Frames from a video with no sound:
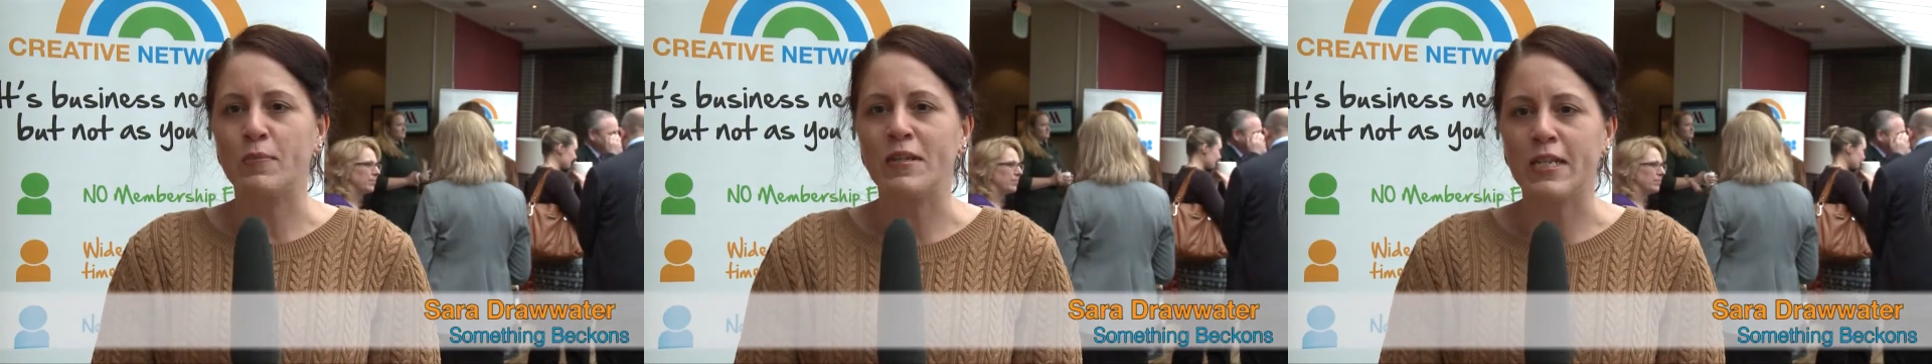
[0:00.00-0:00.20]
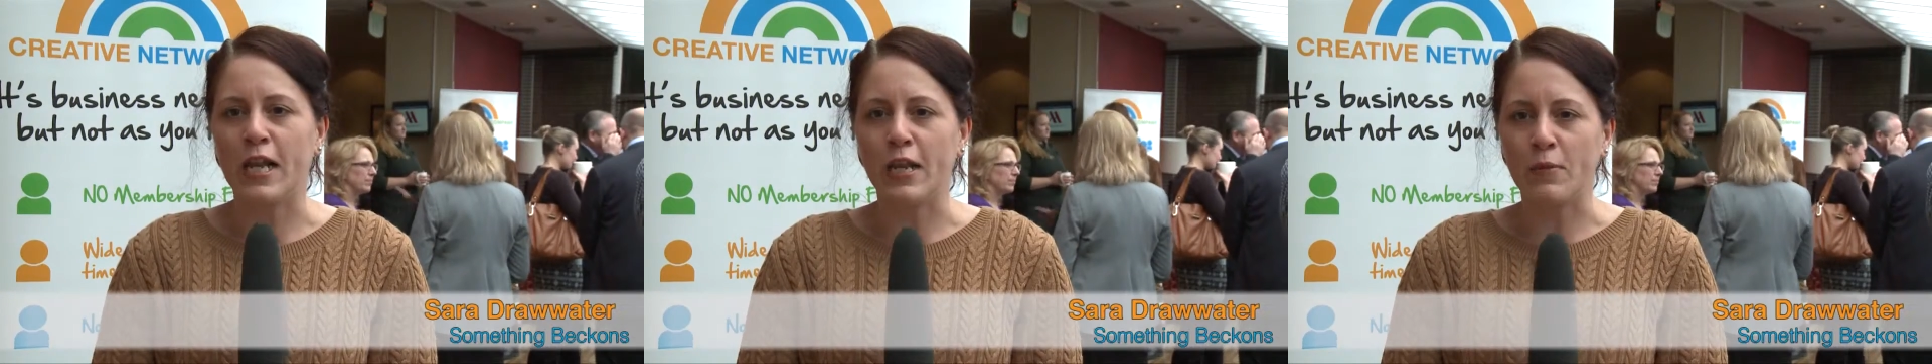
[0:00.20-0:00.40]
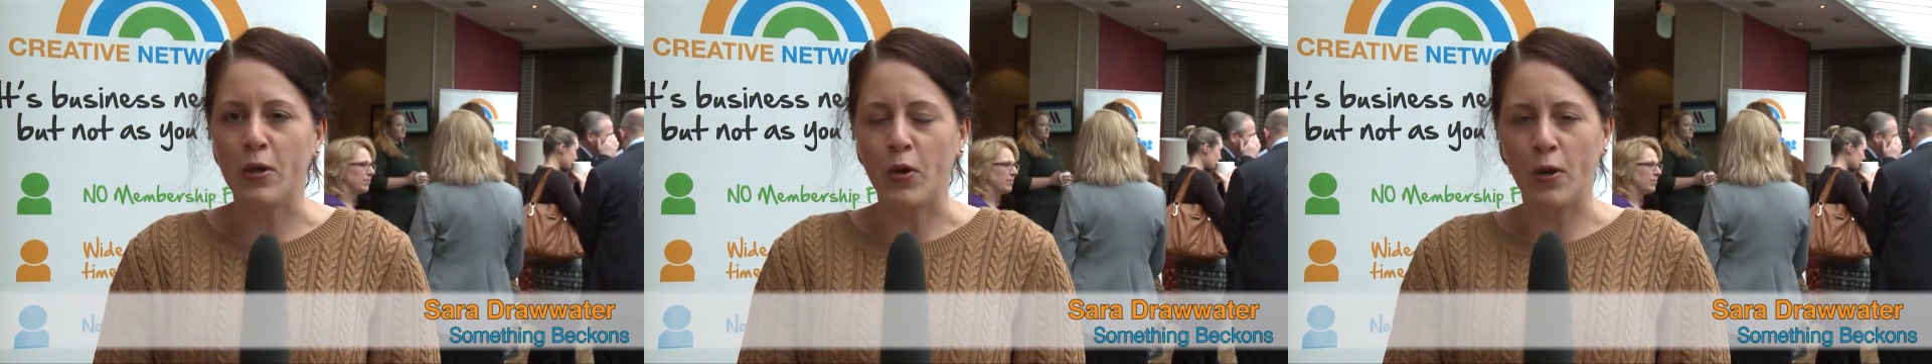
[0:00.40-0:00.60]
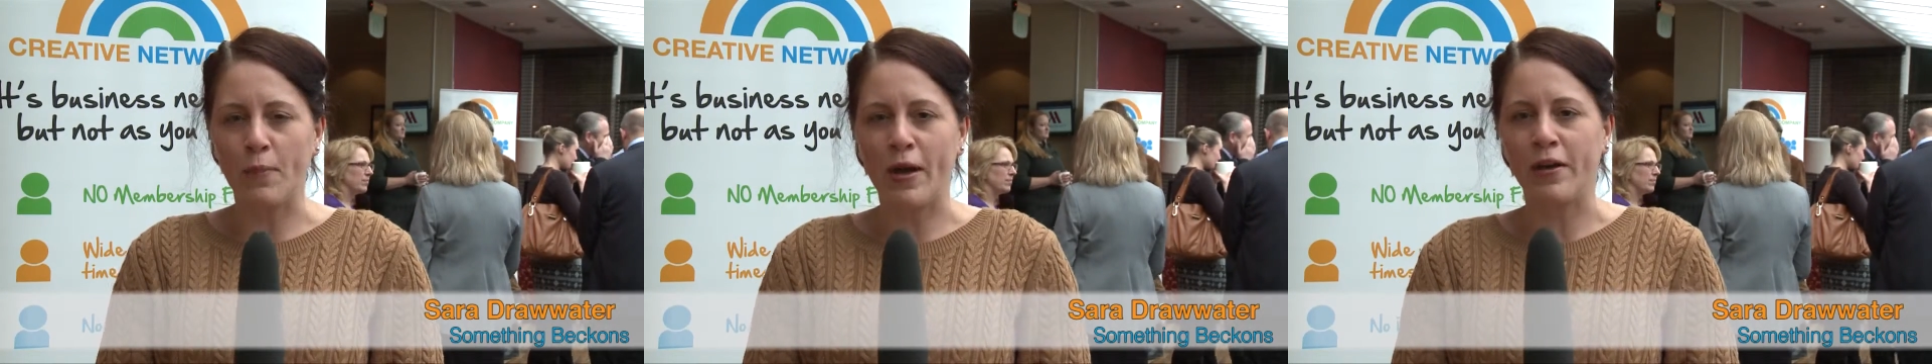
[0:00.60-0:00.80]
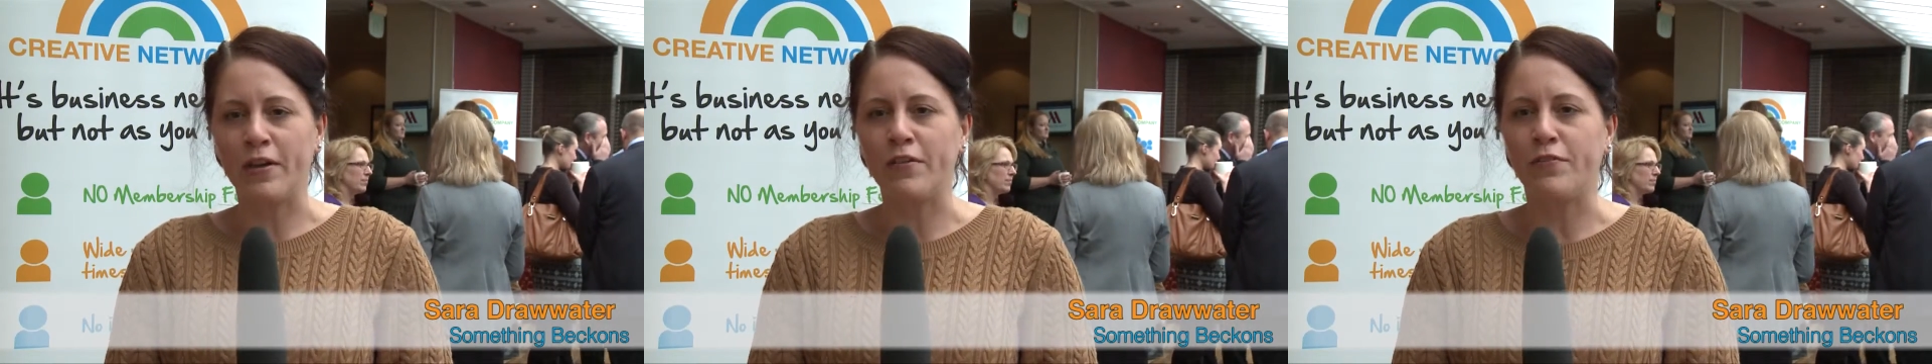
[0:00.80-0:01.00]
been telling me all
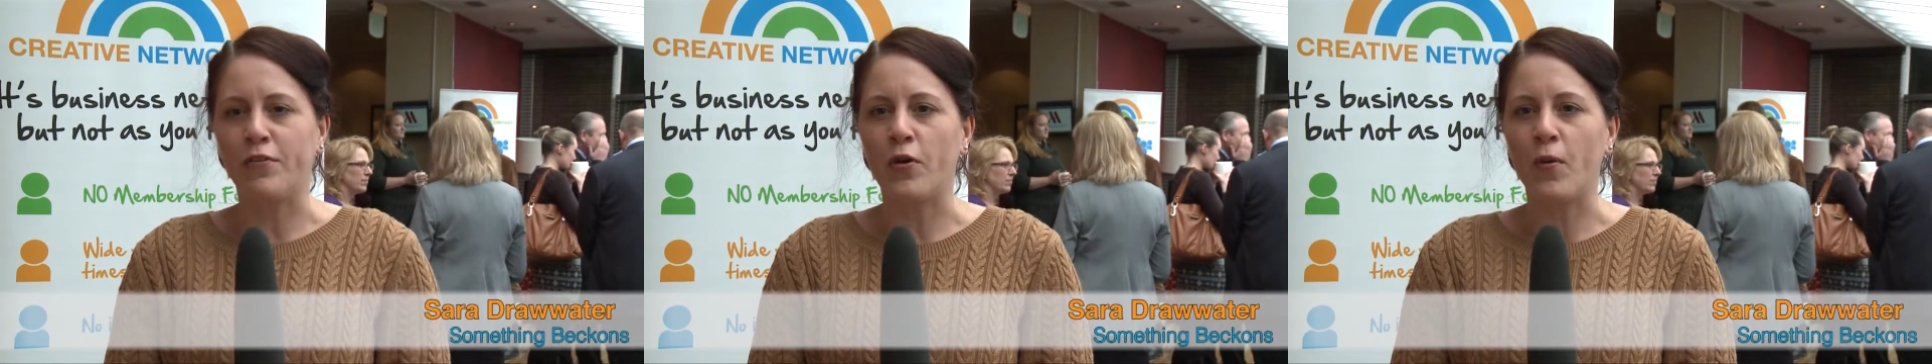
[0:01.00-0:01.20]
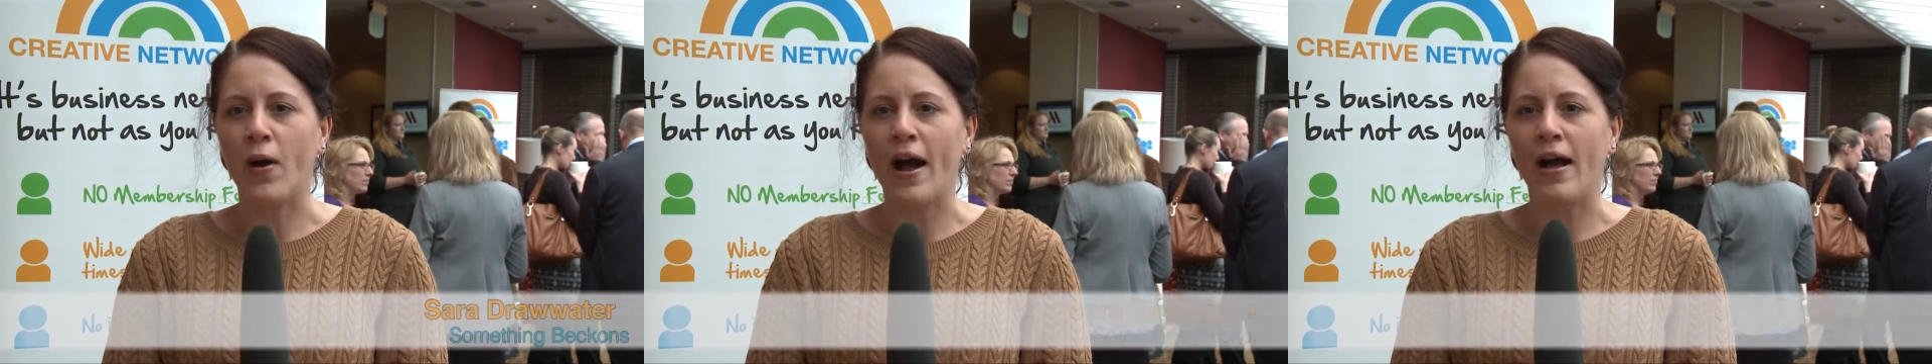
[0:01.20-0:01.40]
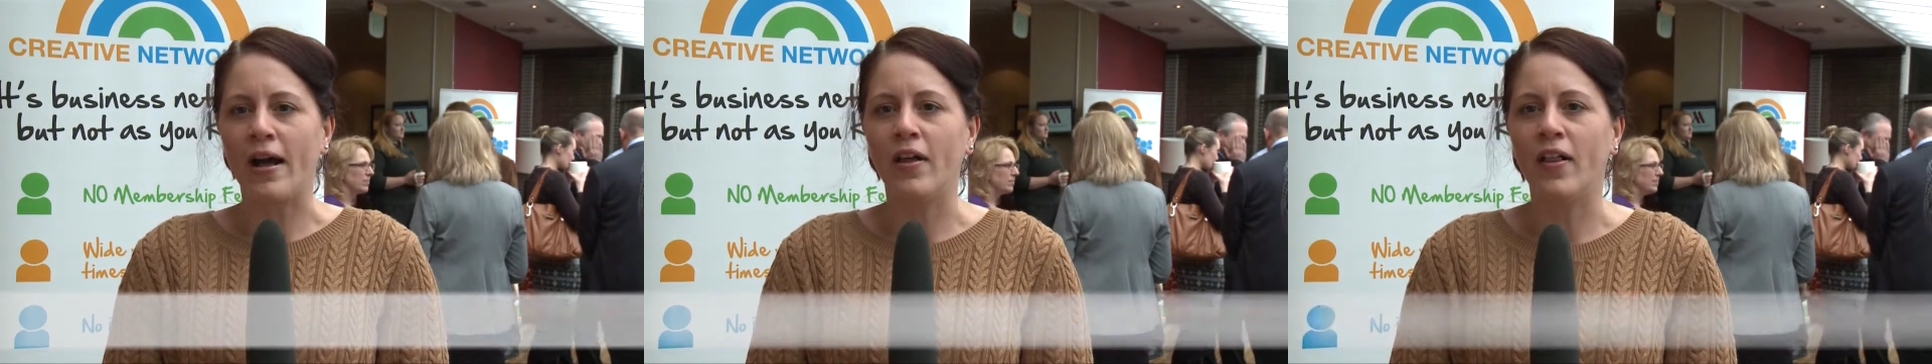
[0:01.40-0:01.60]
about it for a while